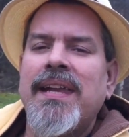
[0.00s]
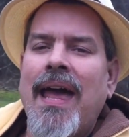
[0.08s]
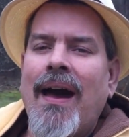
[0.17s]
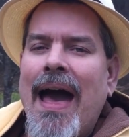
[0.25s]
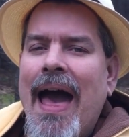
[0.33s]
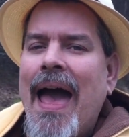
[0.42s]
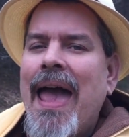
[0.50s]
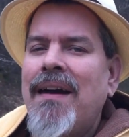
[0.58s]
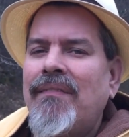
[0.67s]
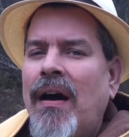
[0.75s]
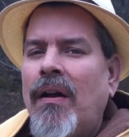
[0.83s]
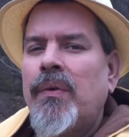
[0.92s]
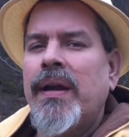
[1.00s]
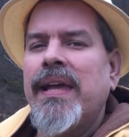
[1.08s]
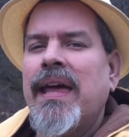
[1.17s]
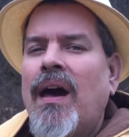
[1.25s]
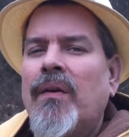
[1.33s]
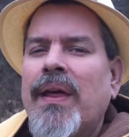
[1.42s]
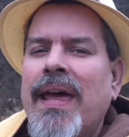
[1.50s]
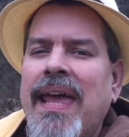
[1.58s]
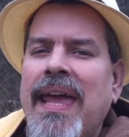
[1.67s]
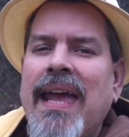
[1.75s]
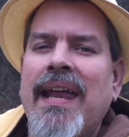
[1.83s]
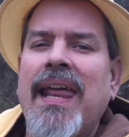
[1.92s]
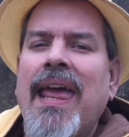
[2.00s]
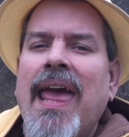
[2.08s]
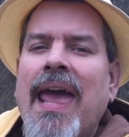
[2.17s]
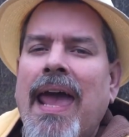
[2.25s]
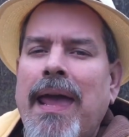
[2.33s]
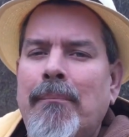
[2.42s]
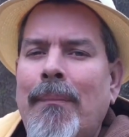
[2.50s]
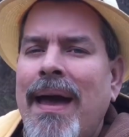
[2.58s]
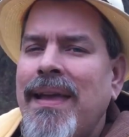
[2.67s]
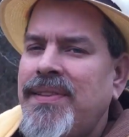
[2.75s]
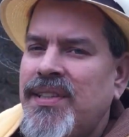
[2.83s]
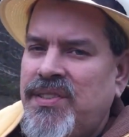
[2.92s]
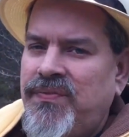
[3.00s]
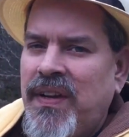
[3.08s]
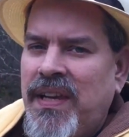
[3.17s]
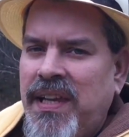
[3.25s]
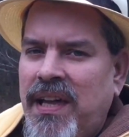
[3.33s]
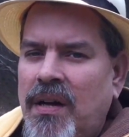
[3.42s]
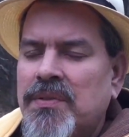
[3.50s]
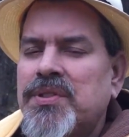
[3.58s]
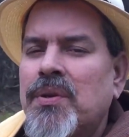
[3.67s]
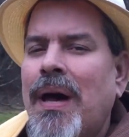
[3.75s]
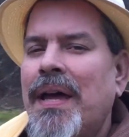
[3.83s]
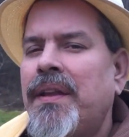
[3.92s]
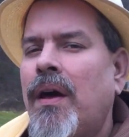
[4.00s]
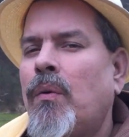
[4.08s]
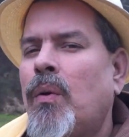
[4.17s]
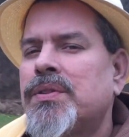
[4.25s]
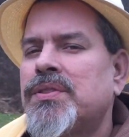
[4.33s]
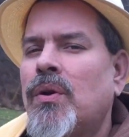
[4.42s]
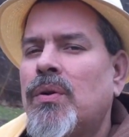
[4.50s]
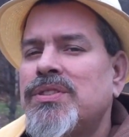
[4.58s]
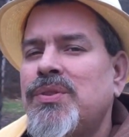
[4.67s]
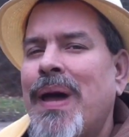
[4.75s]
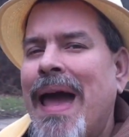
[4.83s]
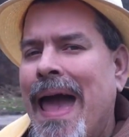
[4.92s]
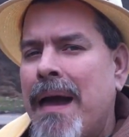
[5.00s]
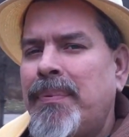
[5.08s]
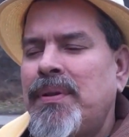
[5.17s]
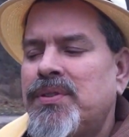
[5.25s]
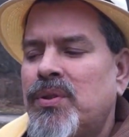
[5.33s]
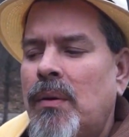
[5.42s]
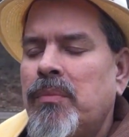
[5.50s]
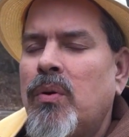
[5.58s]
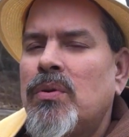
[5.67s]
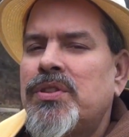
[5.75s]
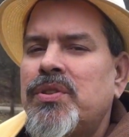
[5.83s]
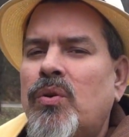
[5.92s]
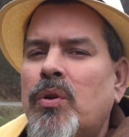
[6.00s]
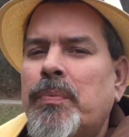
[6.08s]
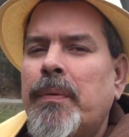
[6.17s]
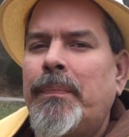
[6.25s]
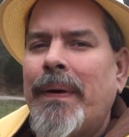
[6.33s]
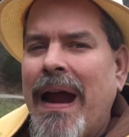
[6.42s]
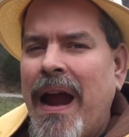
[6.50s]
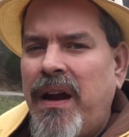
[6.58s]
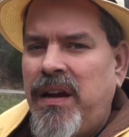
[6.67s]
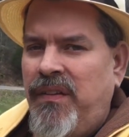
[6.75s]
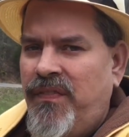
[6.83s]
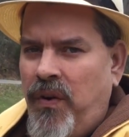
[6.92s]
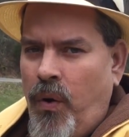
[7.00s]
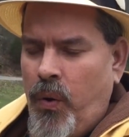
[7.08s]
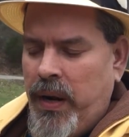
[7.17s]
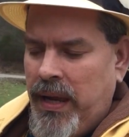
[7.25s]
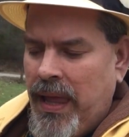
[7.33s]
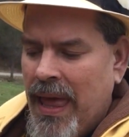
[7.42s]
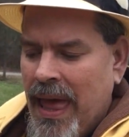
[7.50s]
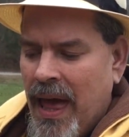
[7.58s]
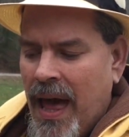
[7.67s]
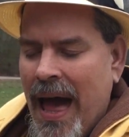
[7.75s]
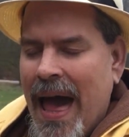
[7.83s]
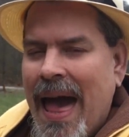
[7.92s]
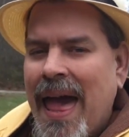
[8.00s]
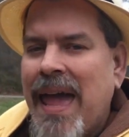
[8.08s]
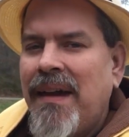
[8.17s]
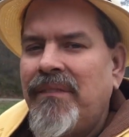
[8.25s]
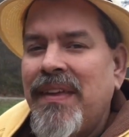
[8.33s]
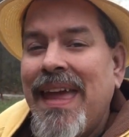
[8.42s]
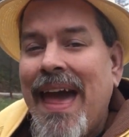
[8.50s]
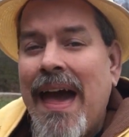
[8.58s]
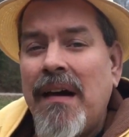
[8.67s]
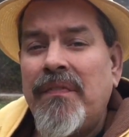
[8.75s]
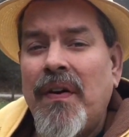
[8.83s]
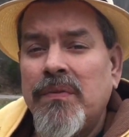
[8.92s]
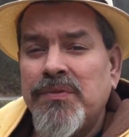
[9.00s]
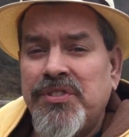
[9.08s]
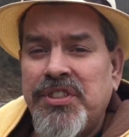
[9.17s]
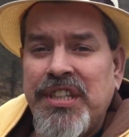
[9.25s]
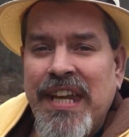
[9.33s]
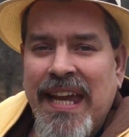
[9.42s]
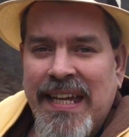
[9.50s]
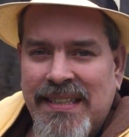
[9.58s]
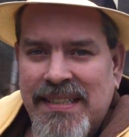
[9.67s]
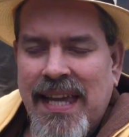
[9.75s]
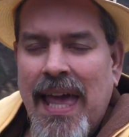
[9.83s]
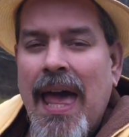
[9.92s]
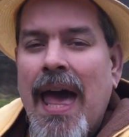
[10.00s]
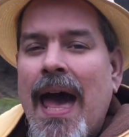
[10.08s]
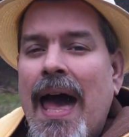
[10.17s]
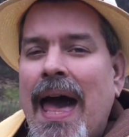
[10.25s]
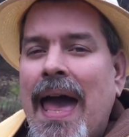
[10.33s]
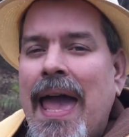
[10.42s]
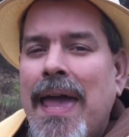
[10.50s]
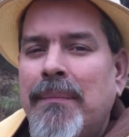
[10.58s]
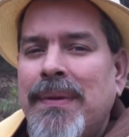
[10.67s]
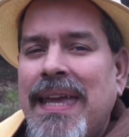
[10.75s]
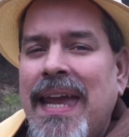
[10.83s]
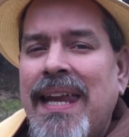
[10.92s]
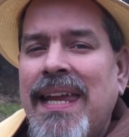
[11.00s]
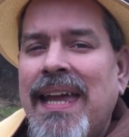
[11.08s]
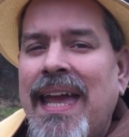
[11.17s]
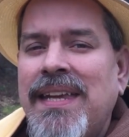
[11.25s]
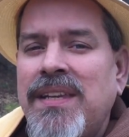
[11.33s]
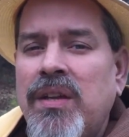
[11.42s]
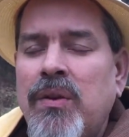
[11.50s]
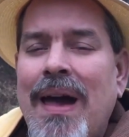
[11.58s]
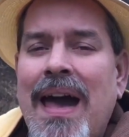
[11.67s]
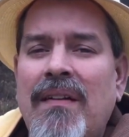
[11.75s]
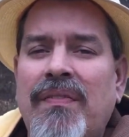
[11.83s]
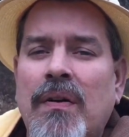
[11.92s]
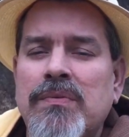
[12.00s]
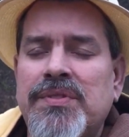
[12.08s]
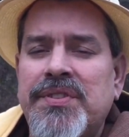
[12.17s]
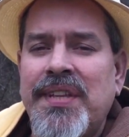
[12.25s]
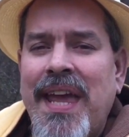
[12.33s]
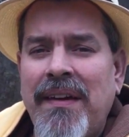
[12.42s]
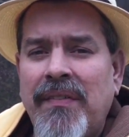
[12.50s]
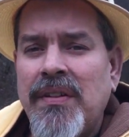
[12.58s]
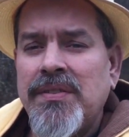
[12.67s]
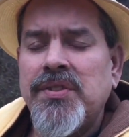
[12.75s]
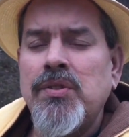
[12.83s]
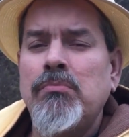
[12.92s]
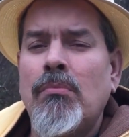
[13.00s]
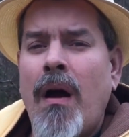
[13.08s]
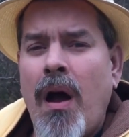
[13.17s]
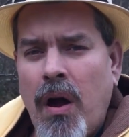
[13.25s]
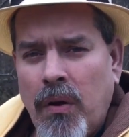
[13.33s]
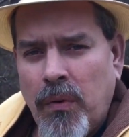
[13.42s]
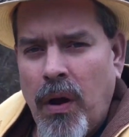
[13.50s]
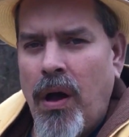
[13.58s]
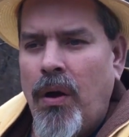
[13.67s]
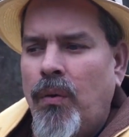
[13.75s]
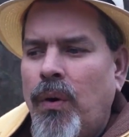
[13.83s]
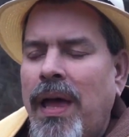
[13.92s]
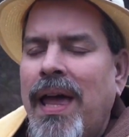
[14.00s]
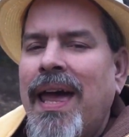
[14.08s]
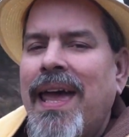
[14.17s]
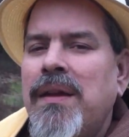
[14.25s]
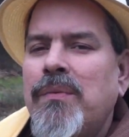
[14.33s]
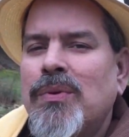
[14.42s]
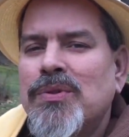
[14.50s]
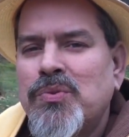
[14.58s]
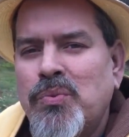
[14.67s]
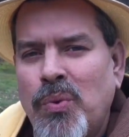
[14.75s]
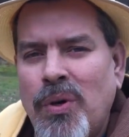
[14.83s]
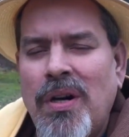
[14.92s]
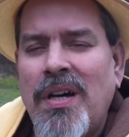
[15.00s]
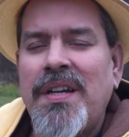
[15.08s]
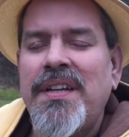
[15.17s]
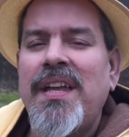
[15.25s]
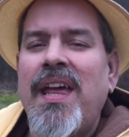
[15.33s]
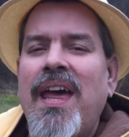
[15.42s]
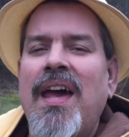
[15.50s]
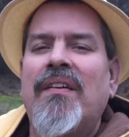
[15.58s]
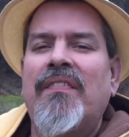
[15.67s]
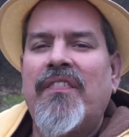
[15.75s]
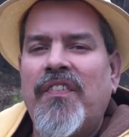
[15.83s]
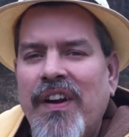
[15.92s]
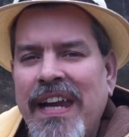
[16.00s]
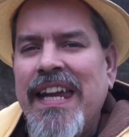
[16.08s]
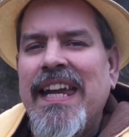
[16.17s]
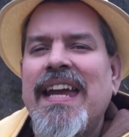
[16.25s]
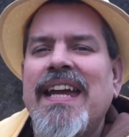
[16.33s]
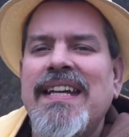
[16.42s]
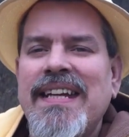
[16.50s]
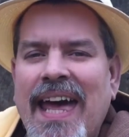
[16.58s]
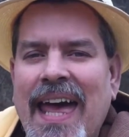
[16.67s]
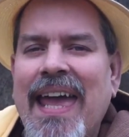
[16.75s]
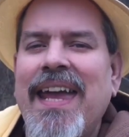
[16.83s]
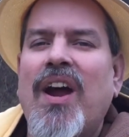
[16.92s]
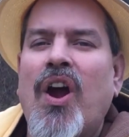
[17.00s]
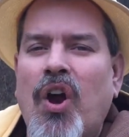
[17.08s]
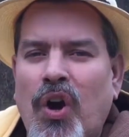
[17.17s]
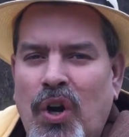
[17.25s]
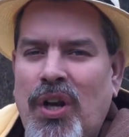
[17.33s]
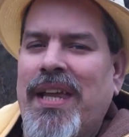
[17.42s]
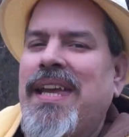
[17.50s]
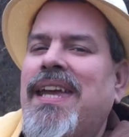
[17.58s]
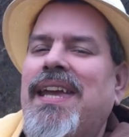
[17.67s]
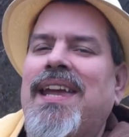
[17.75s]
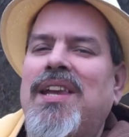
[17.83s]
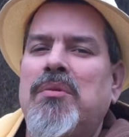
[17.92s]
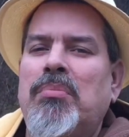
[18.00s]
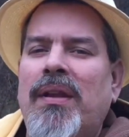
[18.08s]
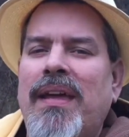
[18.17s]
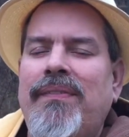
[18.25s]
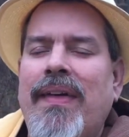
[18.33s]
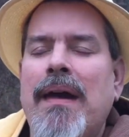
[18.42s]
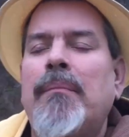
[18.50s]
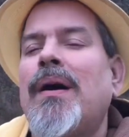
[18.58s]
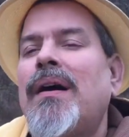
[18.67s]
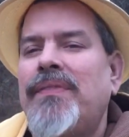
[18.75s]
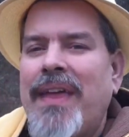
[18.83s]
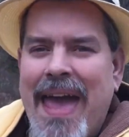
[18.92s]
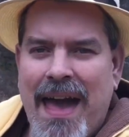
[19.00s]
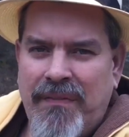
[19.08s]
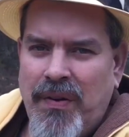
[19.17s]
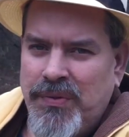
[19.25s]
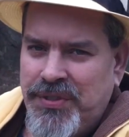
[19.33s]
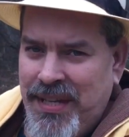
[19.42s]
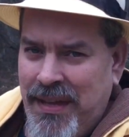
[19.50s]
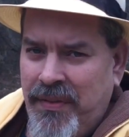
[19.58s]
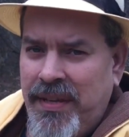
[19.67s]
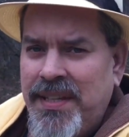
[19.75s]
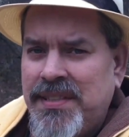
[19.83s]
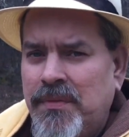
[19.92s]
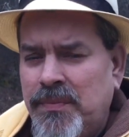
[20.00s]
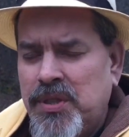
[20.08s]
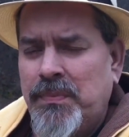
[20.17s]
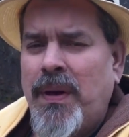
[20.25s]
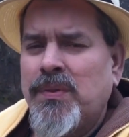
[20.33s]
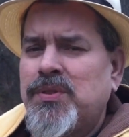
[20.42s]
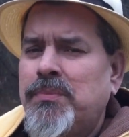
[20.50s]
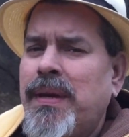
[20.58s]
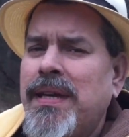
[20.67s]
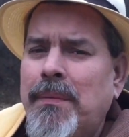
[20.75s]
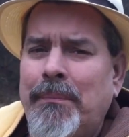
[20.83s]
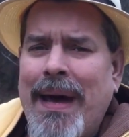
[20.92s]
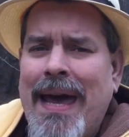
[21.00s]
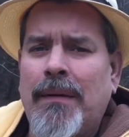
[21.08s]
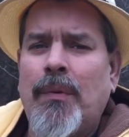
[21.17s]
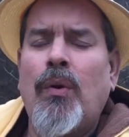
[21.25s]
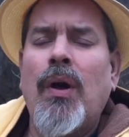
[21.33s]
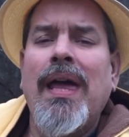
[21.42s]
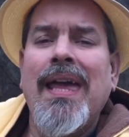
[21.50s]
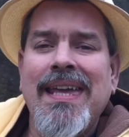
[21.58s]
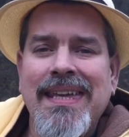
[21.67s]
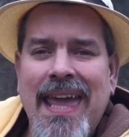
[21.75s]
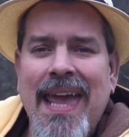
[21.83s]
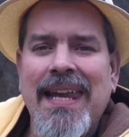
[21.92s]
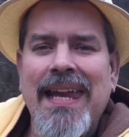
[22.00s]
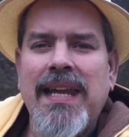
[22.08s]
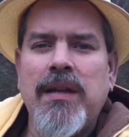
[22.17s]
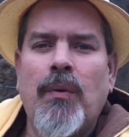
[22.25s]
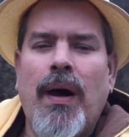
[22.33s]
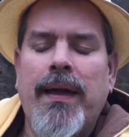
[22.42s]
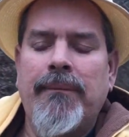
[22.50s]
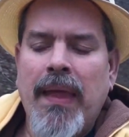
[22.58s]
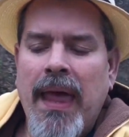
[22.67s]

Now, I have already gone ahead and made this video, so I know what's going to happen, so I'm gonna sort of prepare you for it. I have the iPhone 6. I am getting a new iPhone 7 tomorrow. He was one freaking day early. Can you believe that? But the iPhone 7 isn't supposed to be compatible yet anyway.